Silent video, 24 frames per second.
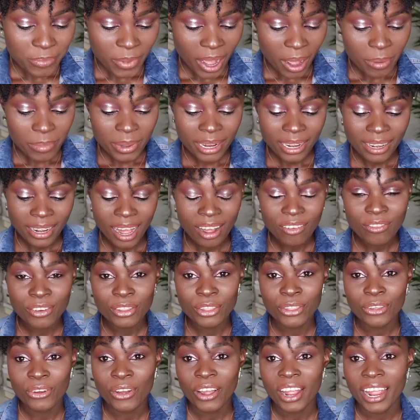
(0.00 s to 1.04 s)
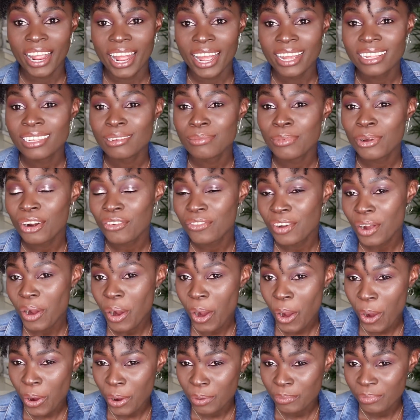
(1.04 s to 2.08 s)
in love with your hair. It's more of a
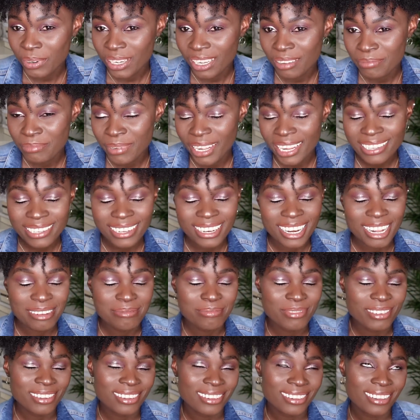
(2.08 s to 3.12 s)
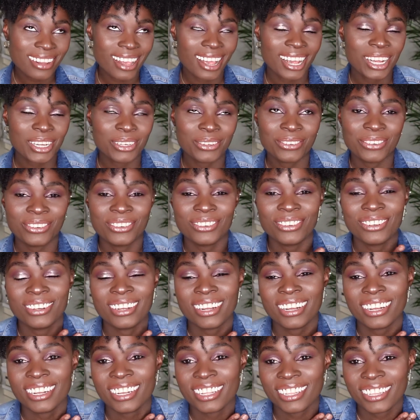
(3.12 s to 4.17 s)
compliment, and I'm just like, oh
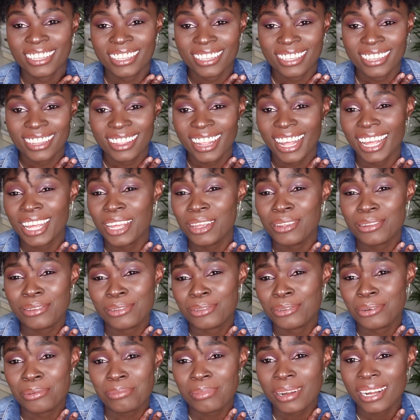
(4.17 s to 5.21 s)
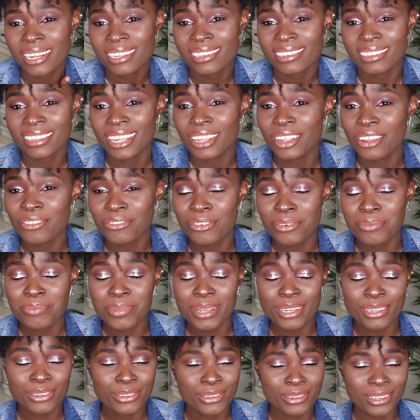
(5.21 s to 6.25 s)
girl, thank you so much. Thank you for
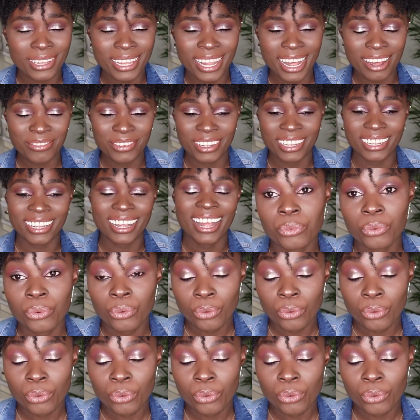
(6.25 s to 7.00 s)
being so loving.